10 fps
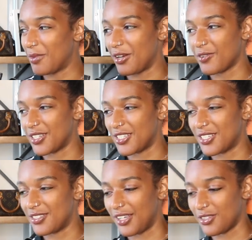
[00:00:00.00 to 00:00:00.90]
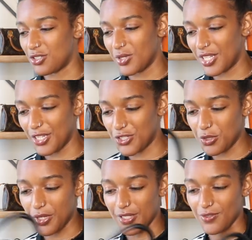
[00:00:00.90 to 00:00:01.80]
I'm not afraid to like do anything
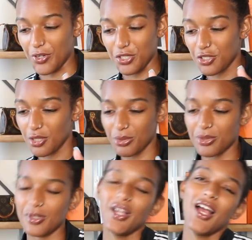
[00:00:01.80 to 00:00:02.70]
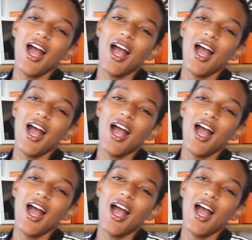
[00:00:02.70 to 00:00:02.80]
to it. It's very durable.